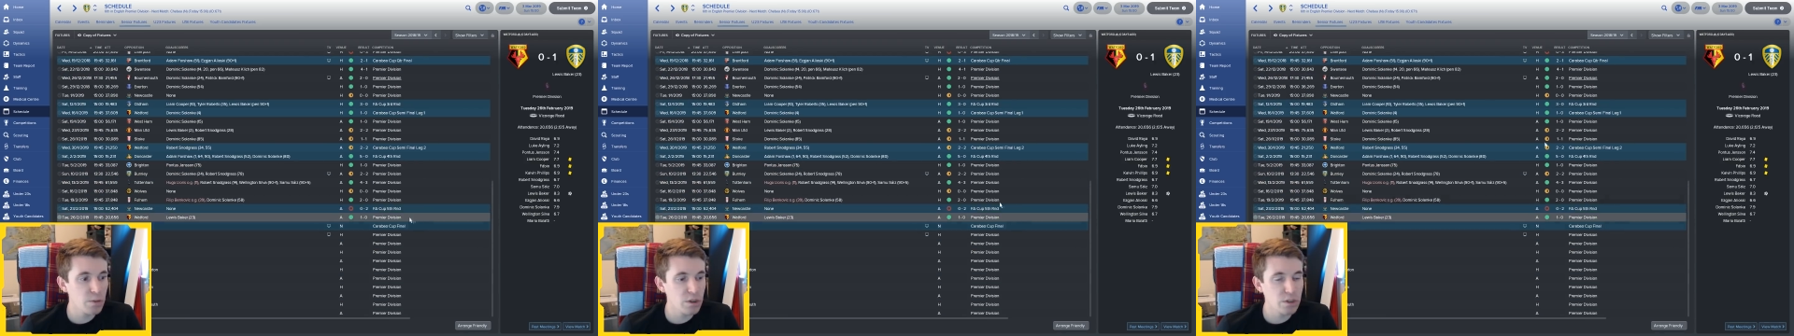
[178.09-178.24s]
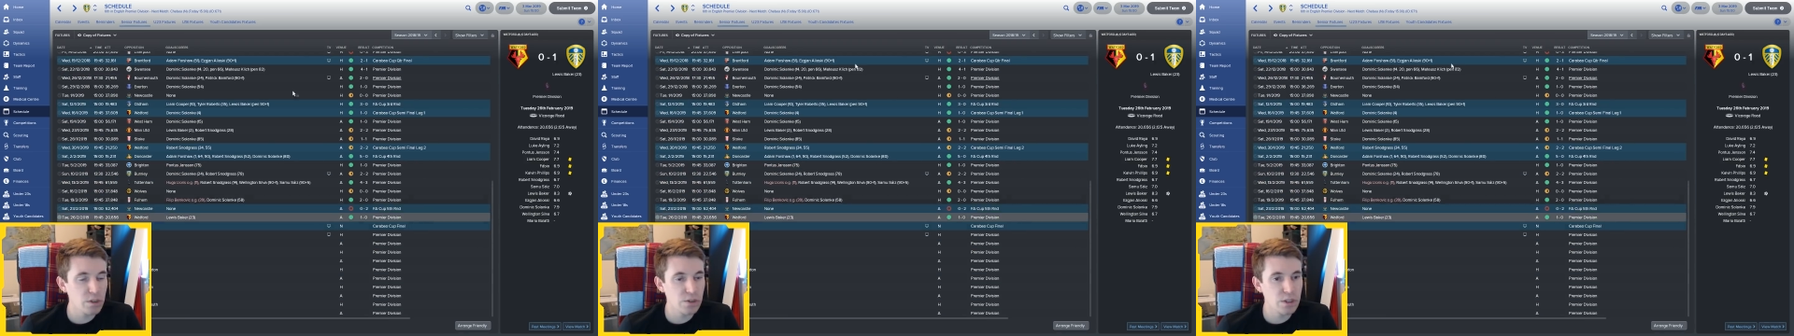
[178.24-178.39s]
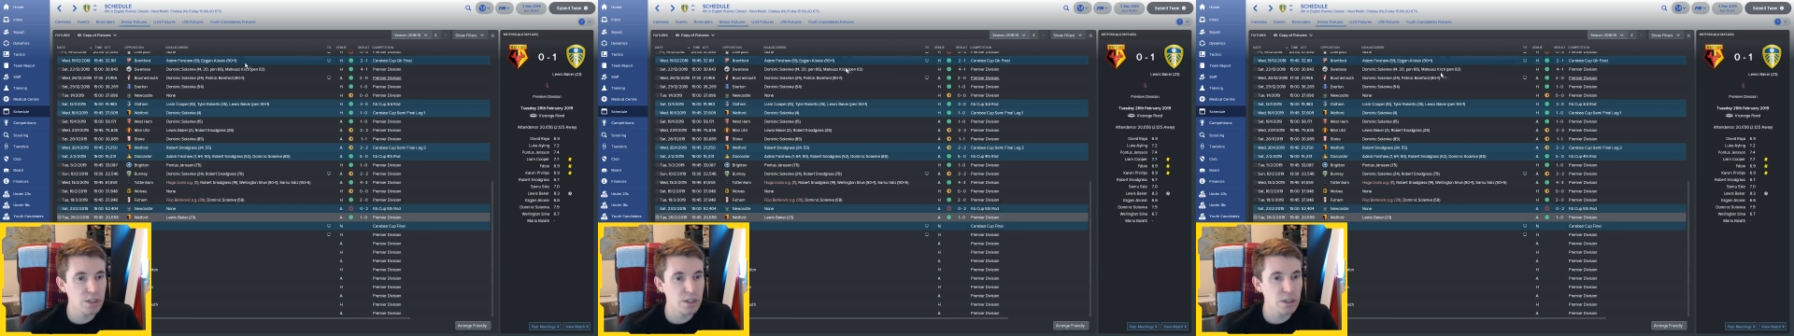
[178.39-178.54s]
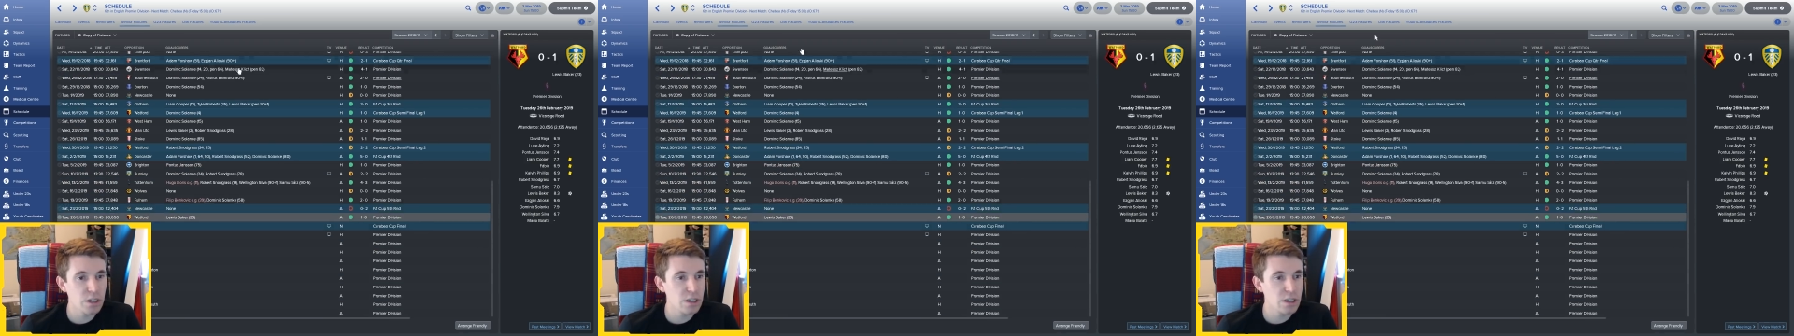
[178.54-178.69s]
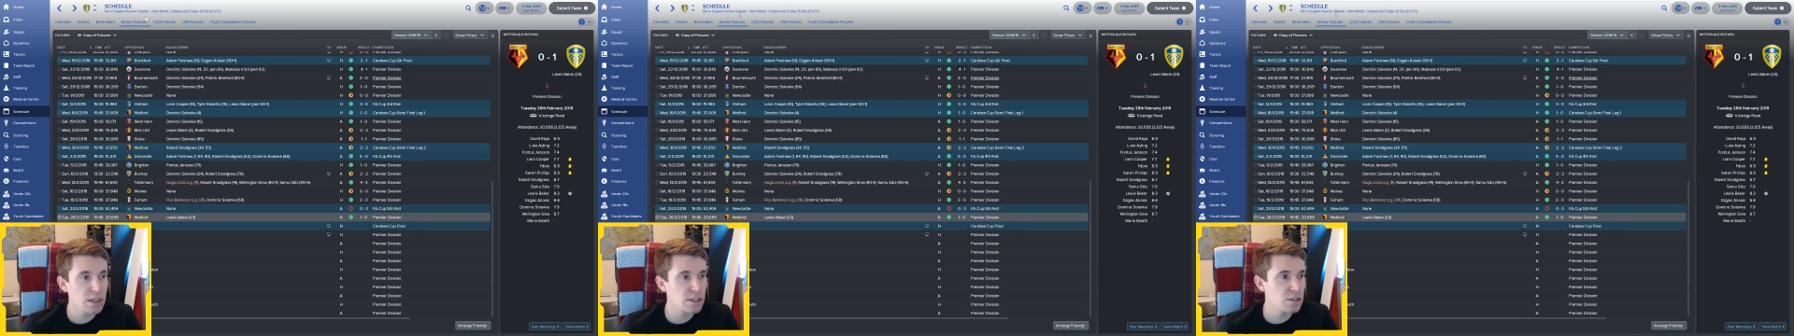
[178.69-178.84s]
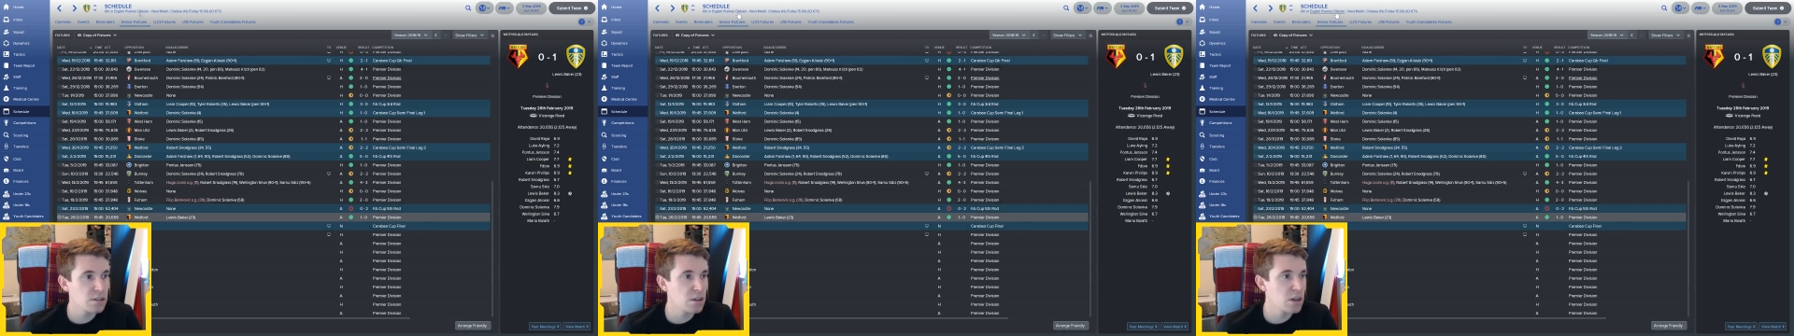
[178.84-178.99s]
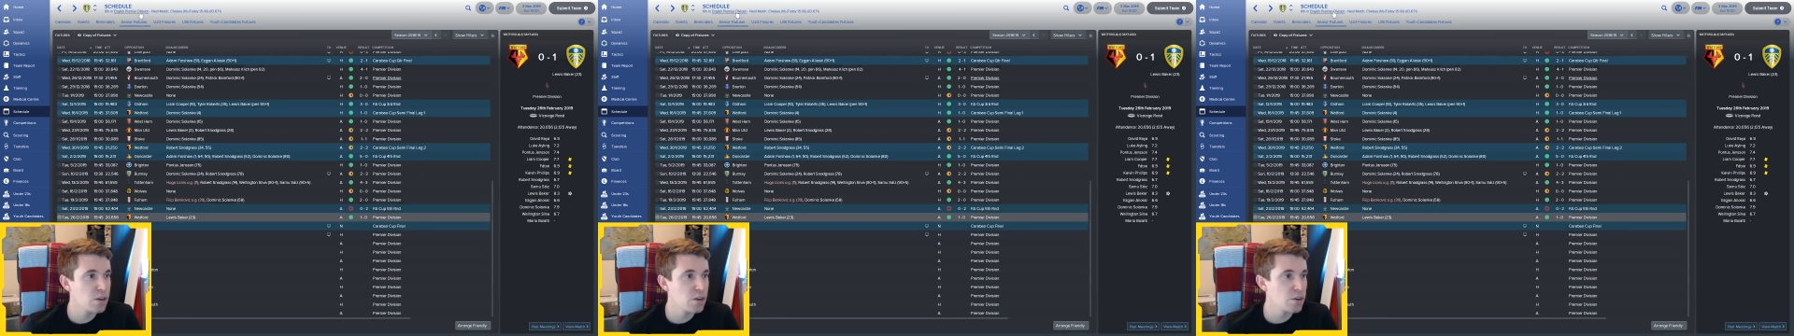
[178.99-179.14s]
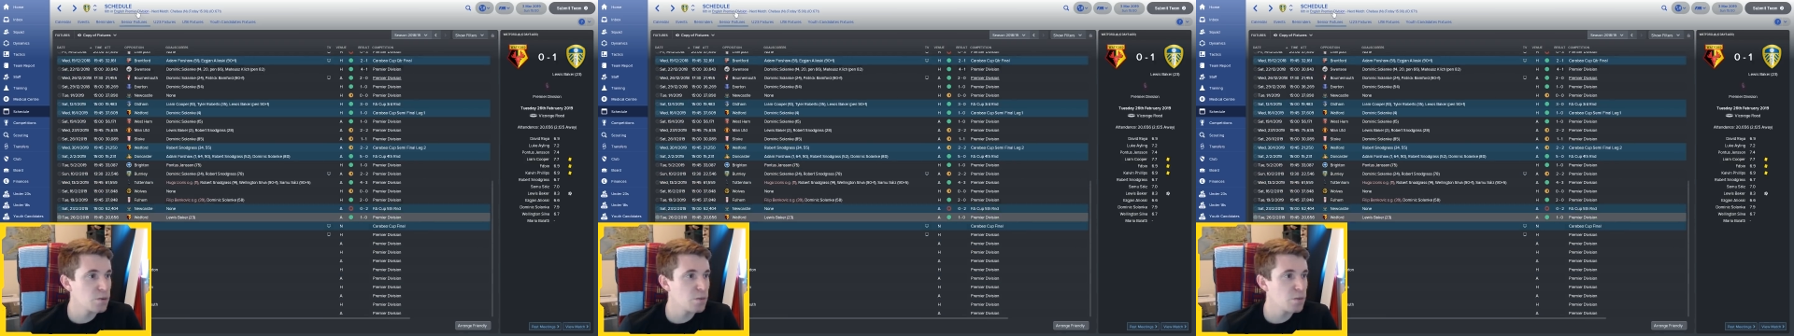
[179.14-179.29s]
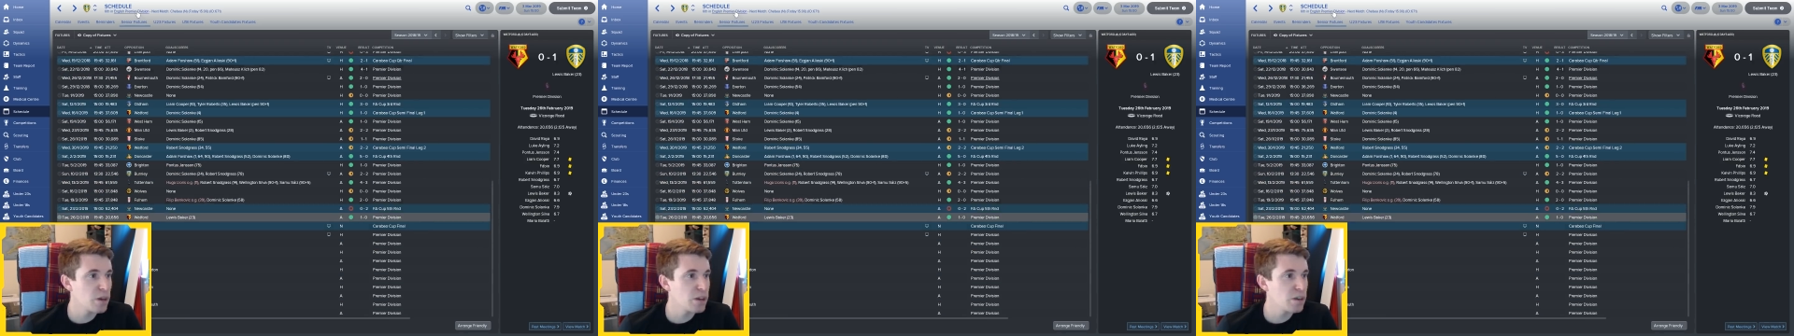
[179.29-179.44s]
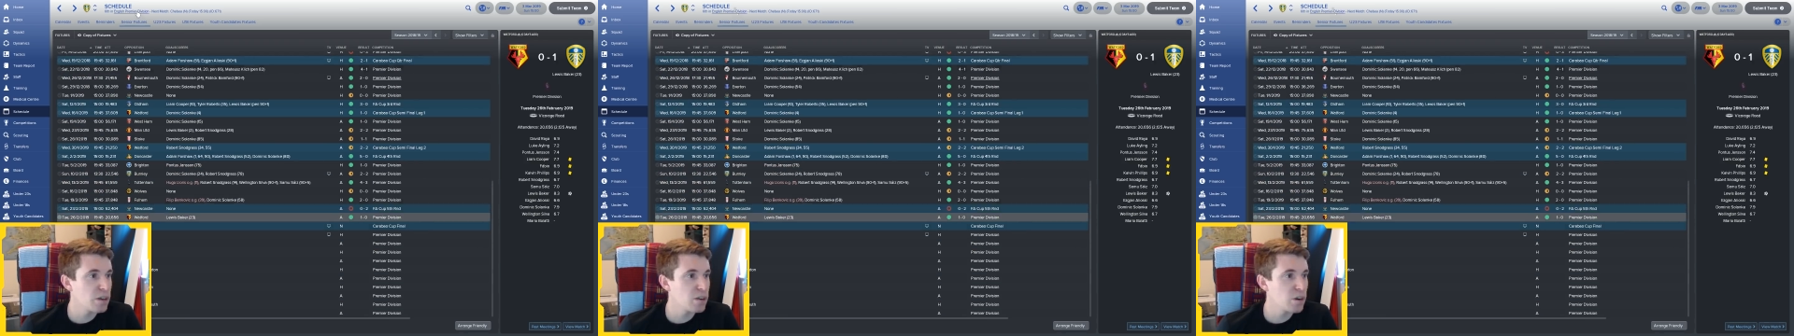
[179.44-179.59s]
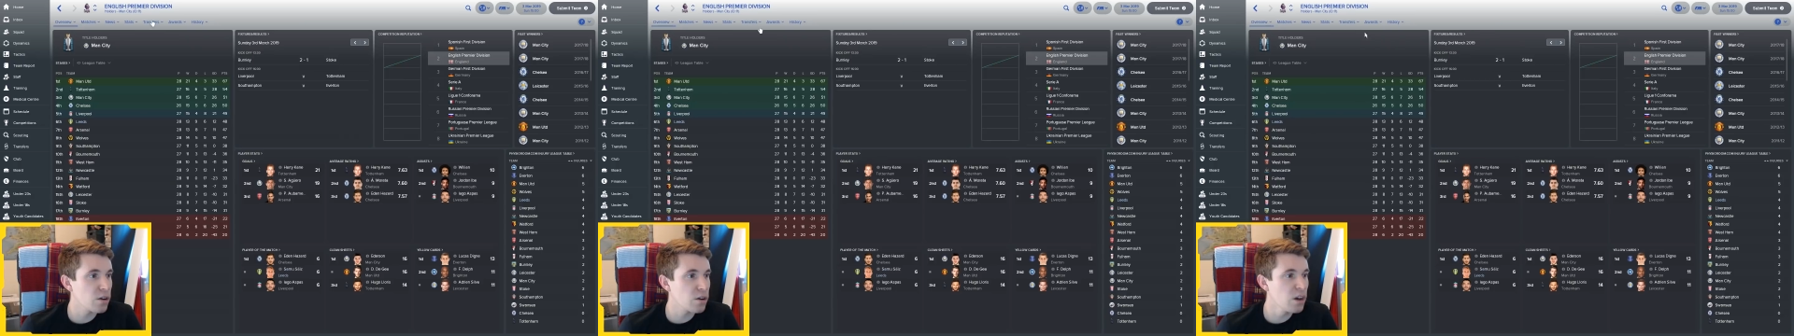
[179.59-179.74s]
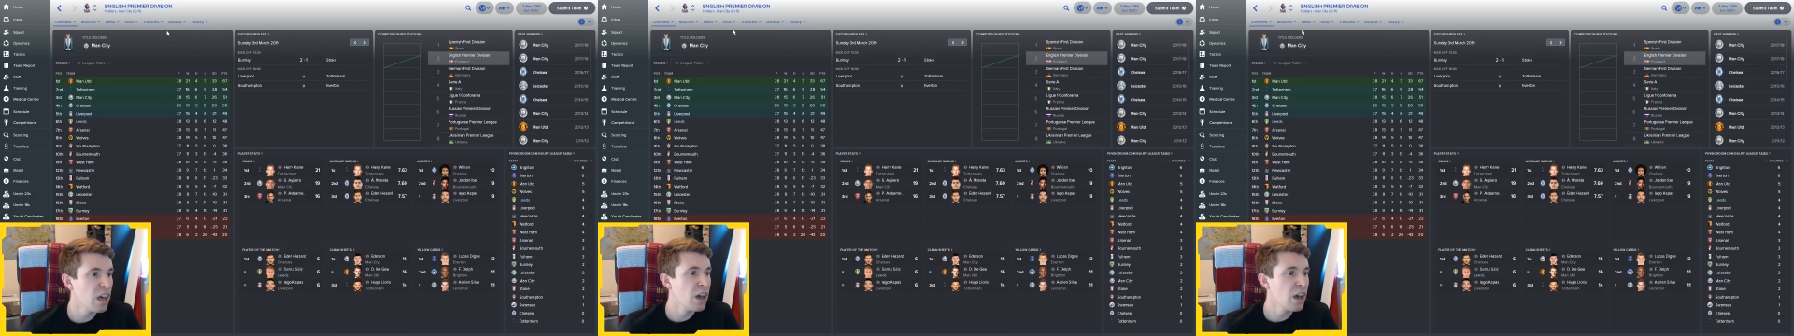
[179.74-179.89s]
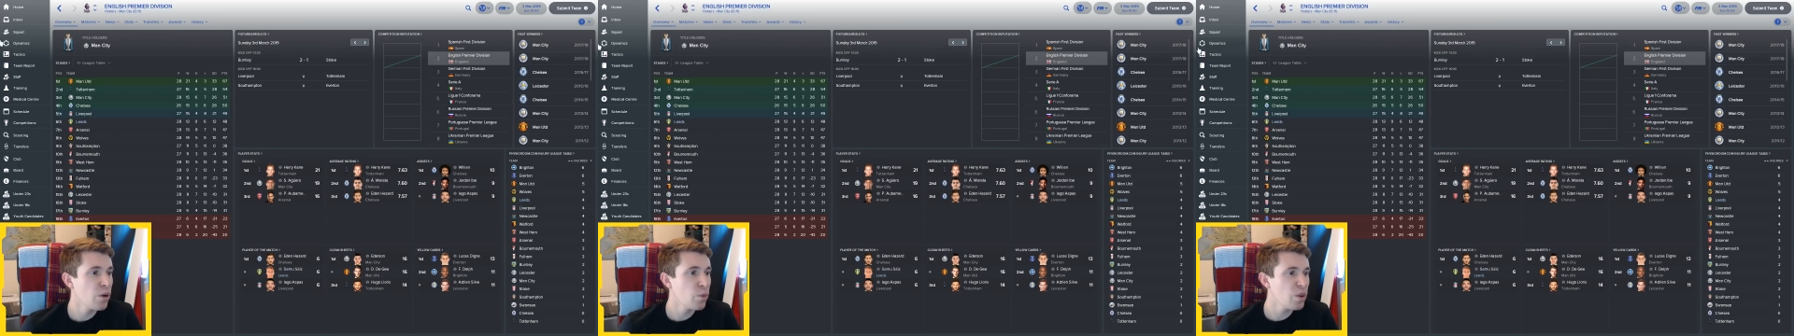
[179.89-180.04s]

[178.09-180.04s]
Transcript: most recently thanks to a Lewis Baker goal.